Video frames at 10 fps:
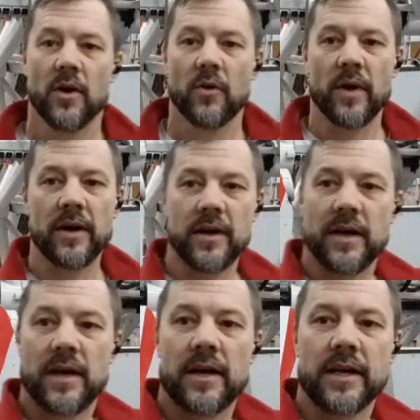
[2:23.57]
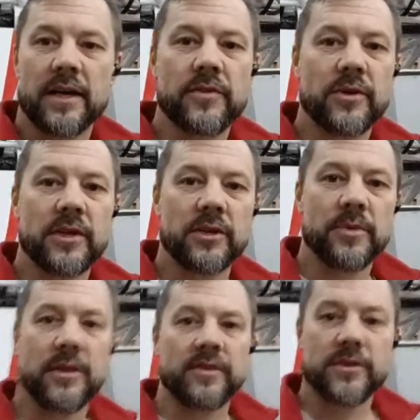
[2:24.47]
Well, I can give you a little
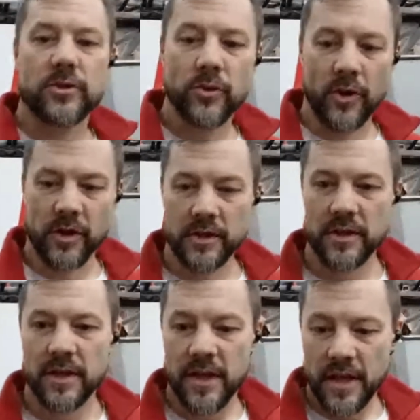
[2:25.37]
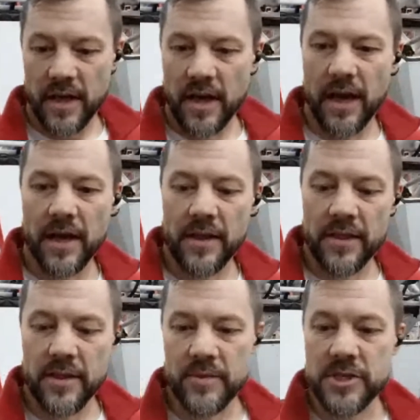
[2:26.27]
bit of a tour.
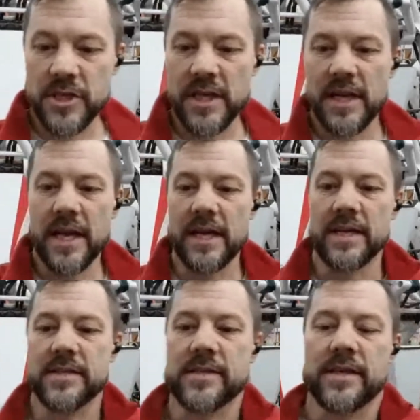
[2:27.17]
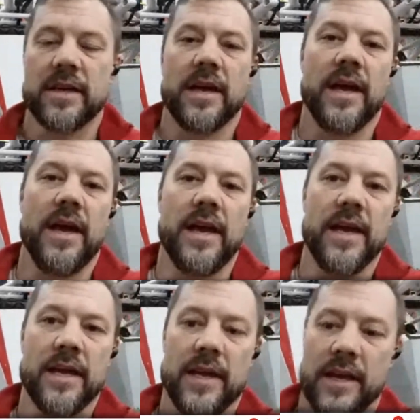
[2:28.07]
The machine is
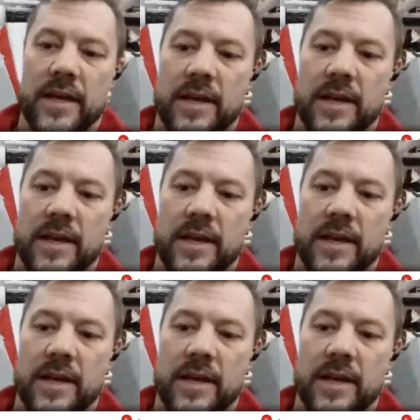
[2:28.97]
a